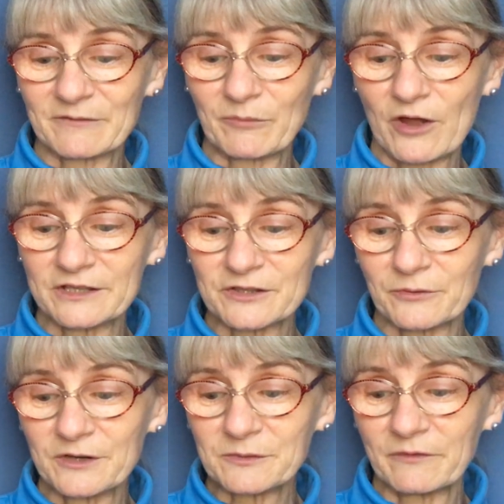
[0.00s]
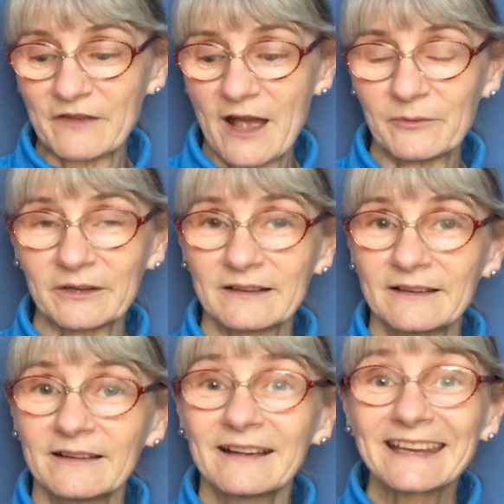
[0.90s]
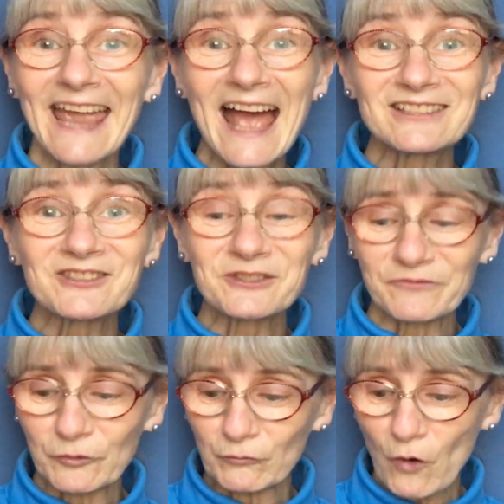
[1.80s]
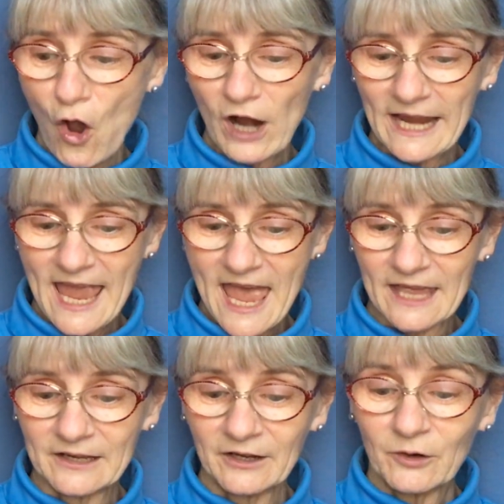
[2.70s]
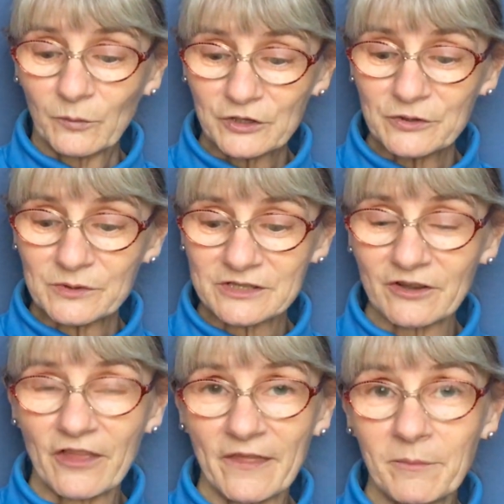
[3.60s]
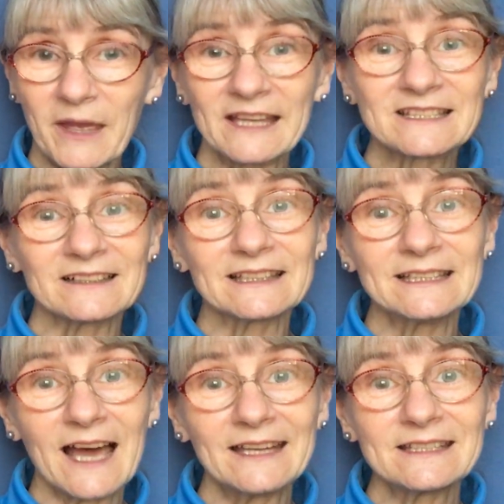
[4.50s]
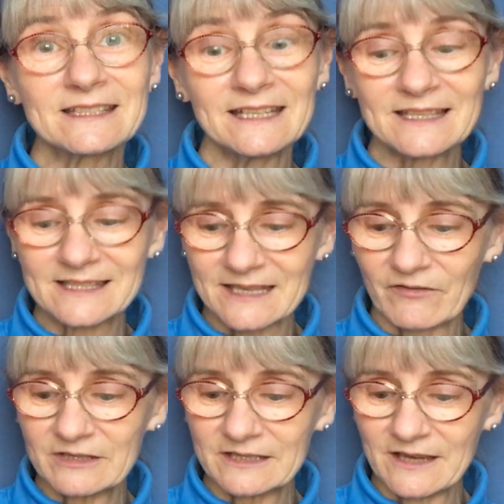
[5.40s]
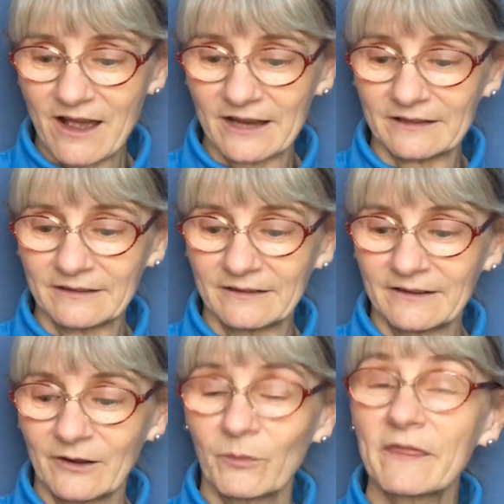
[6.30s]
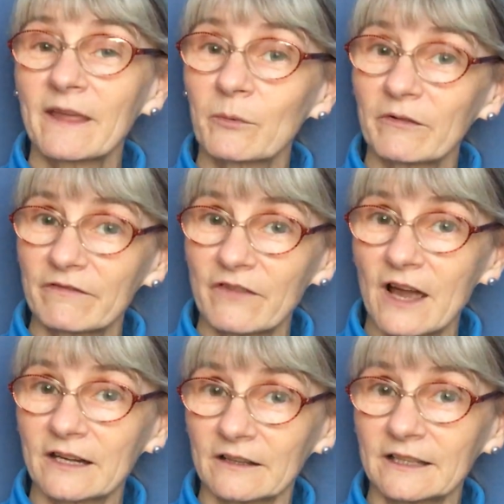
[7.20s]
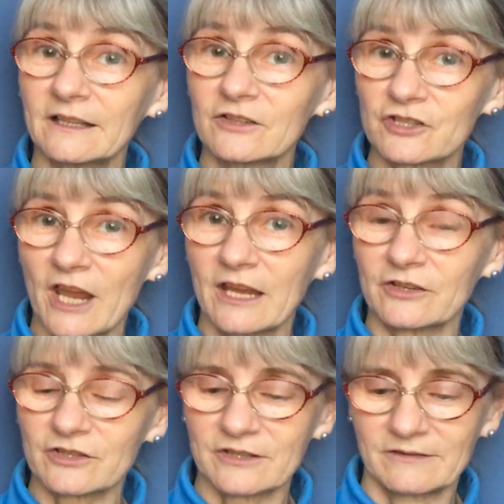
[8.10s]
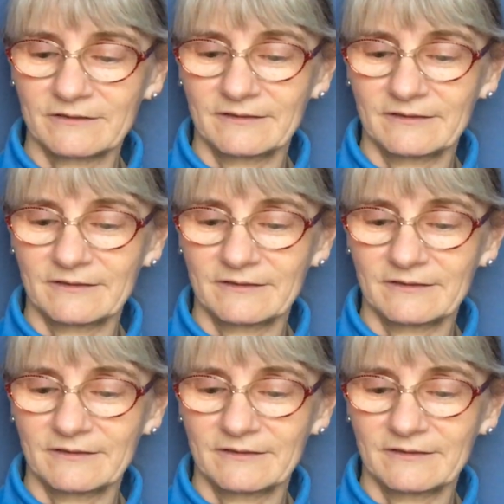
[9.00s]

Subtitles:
of Brontosaurus were found, casts of the wrong head were used on them until 1979, when they were finally changed.